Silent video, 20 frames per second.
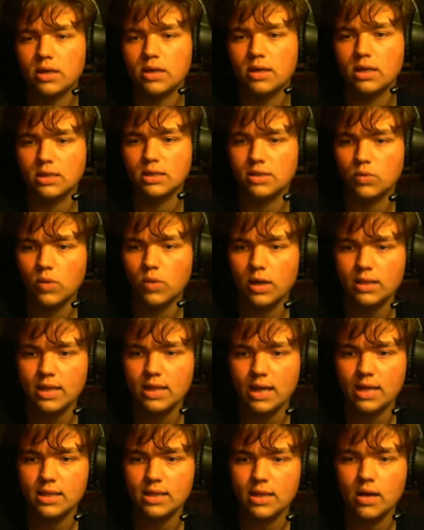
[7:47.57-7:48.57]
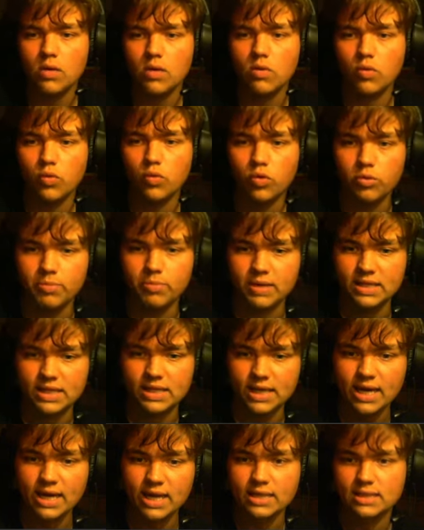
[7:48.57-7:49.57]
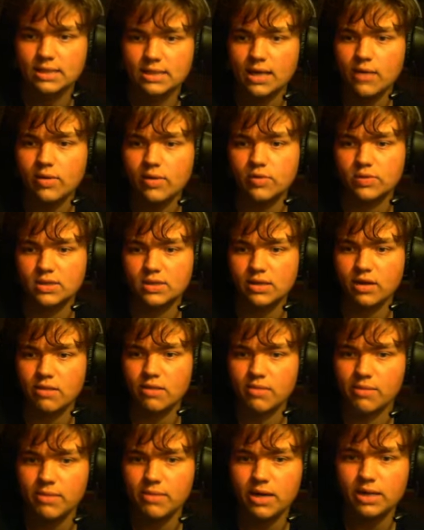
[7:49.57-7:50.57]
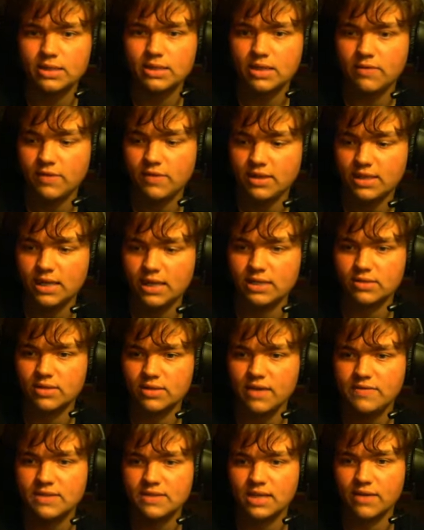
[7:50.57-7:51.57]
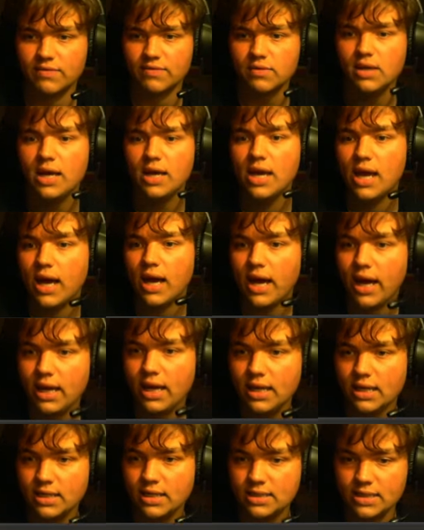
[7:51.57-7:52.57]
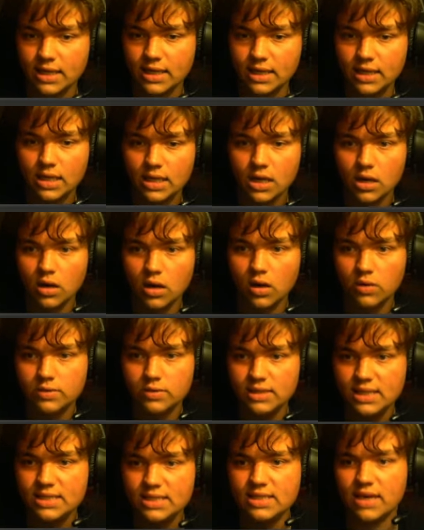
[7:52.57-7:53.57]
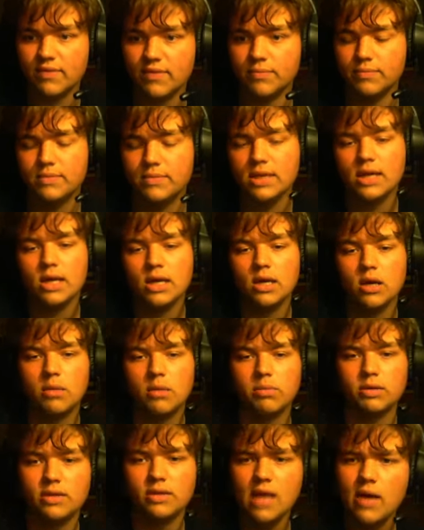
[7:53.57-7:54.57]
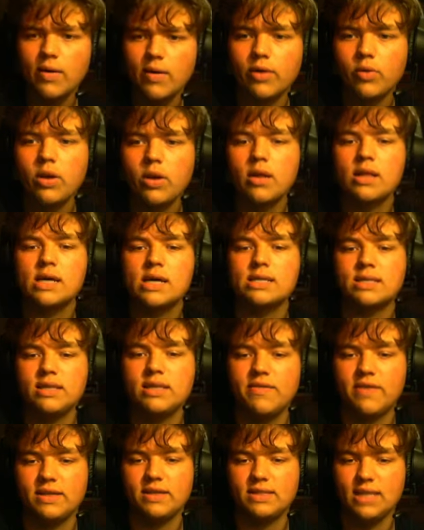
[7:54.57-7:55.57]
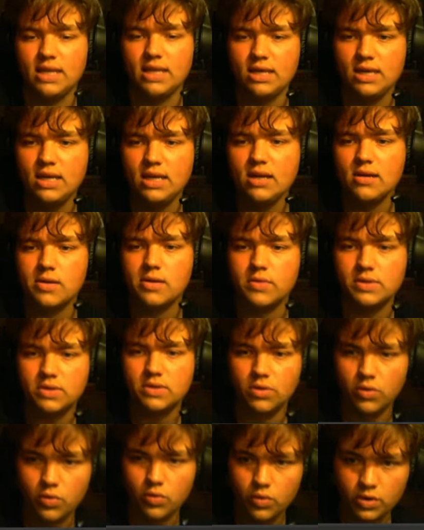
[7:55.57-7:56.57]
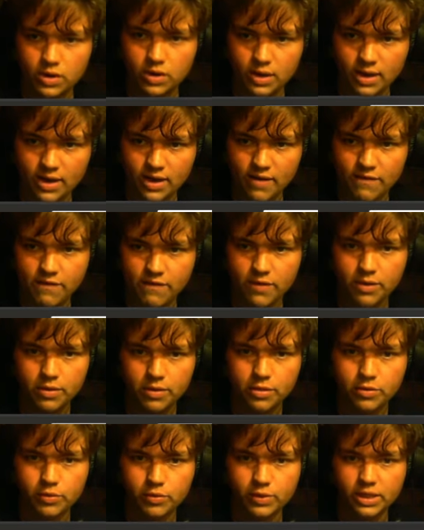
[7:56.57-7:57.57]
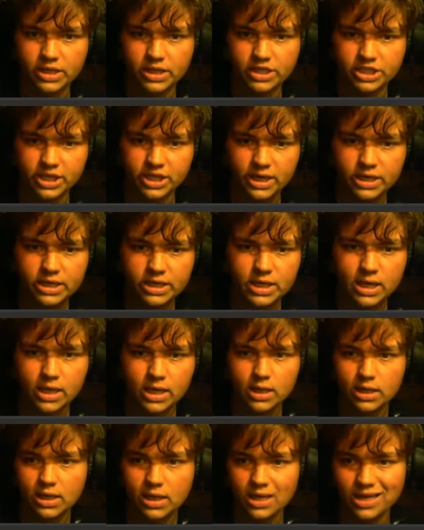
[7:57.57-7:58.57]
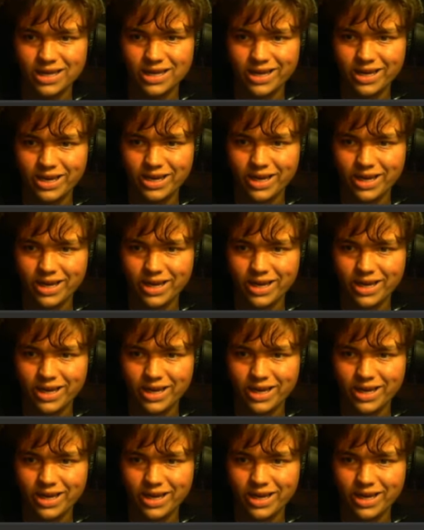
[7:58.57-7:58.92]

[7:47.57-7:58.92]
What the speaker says: king d1, and now rook b d8. Now it was clear in my mind, if he takes on f7, I can take on d7. But now I realize that if I take here, there is rook f3 check, king